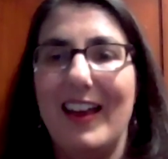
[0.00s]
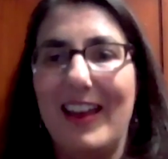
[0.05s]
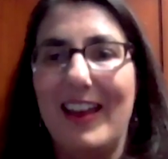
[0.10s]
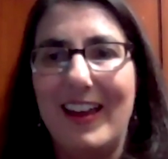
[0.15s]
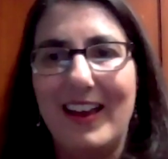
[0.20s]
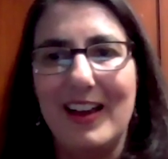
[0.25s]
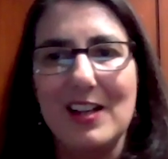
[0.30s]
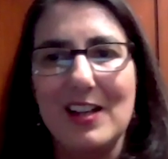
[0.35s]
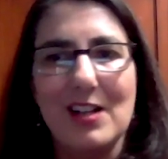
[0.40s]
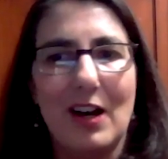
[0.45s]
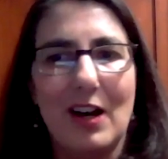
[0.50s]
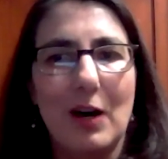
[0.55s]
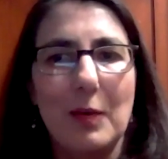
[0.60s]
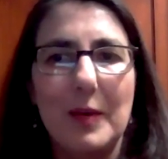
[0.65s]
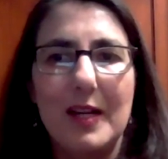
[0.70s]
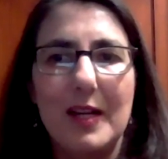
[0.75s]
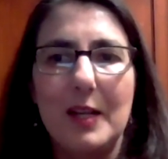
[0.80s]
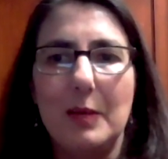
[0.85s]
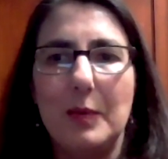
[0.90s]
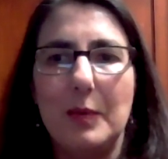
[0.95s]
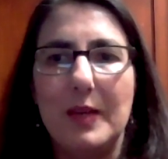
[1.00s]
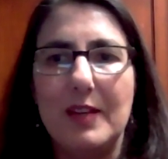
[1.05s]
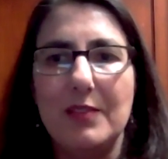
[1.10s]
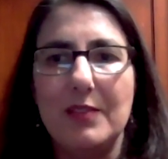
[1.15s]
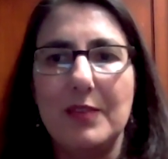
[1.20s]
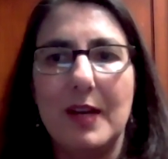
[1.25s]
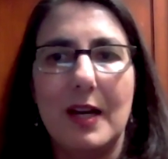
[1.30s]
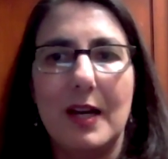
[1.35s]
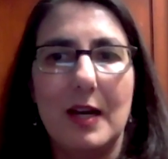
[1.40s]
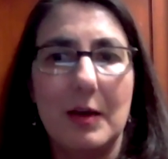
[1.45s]
and already
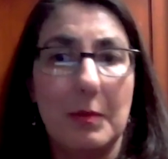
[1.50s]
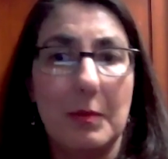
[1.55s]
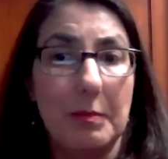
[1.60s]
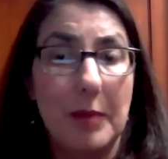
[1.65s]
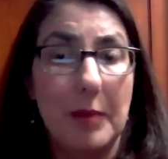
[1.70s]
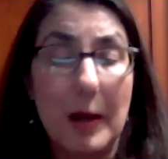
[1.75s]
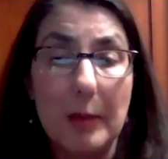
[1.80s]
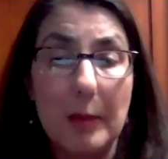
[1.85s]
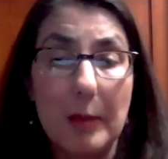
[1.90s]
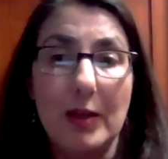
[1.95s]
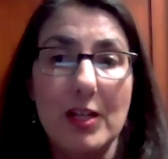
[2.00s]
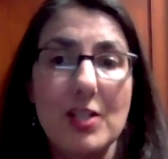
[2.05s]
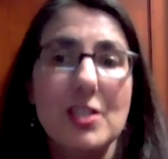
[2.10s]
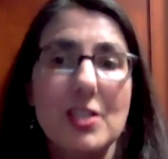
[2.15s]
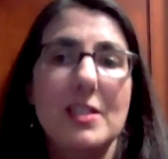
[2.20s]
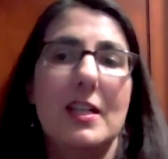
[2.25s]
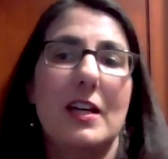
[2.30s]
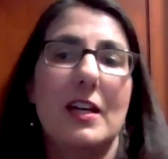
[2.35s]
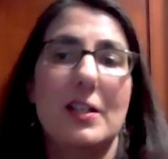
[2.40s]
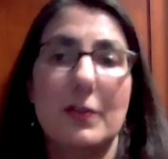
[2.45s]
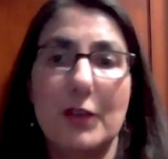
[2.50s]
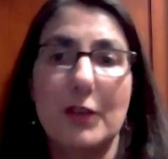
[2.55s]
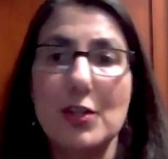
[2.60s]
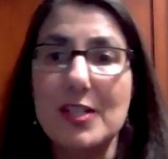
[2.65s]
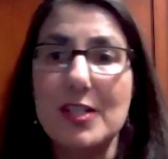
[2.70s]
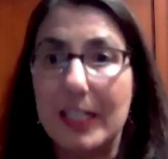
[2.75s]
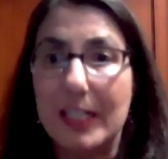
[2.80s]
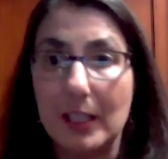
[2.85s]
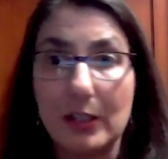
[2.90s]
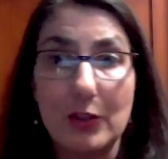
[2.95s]
we've uh, published a
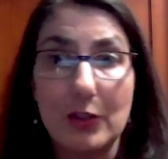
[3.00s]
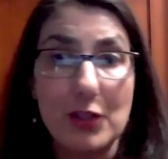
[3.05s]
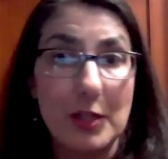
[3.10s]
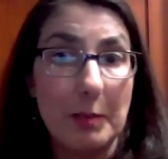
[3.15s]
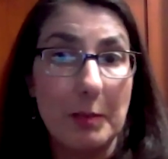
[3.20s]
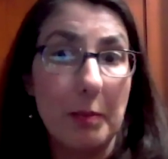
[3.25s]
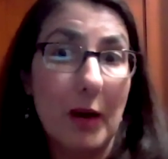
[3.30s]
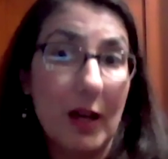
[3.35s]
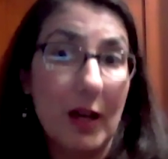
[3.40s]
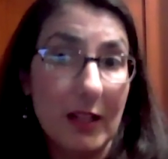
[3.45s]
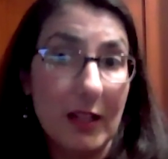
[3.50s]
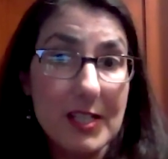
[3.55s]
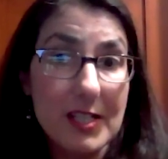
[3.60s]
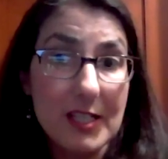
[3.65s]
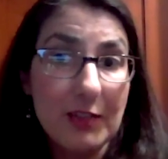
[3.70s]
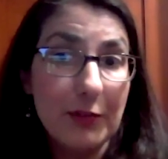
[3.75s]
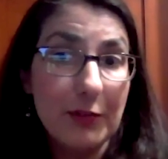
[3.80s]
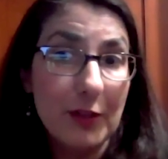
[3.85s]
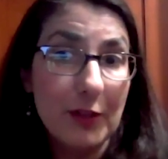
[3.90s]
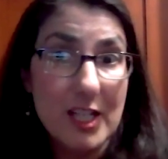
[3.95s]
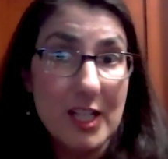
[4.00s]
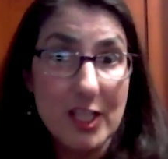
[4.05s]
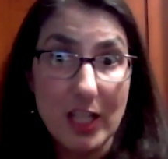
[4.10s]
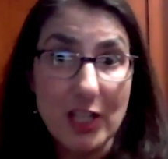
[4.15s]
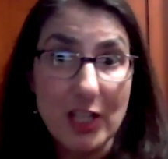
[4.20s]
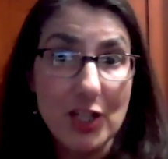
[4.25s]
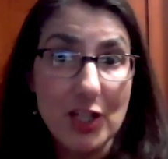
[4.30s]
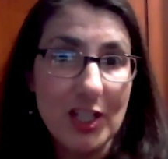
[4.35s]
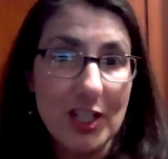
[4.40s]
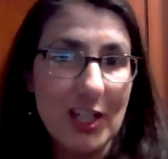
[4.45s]
diversity inclusion policy for
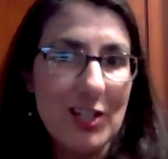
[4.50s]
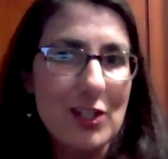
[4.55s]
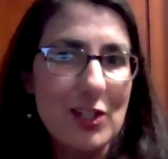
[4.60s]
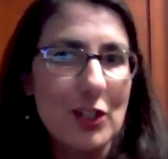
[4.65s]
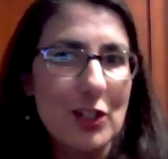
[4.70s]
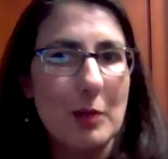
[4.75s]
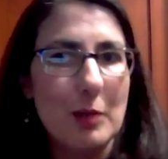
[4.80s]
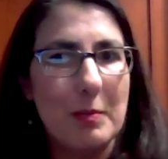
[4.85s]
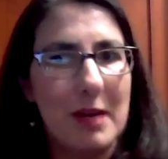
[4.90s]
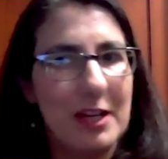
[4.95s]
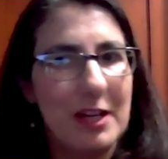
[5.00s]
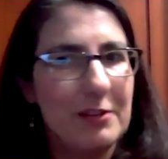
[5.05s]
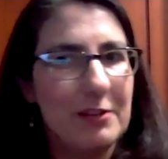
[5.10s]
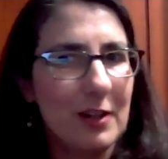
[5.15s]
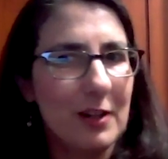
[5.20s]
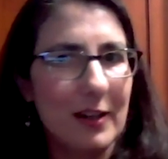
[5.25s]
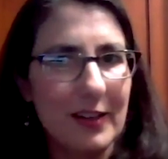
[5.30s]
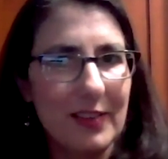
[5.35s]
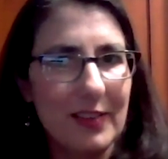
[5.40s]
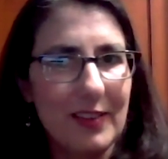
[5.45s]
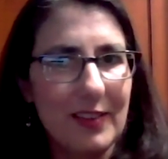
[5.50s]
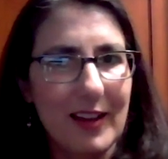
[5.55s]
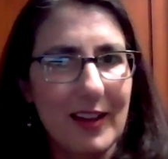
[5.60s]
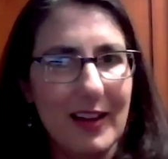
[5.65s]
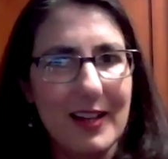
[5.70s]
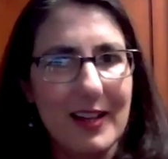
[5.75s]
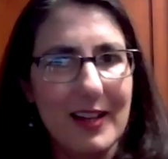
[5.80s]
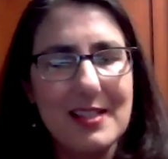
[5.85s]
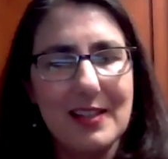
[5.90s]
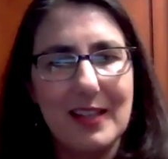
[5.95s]
ASHG, so you might have caught
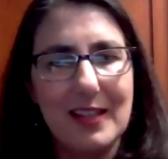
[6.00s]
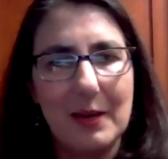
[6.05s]
that.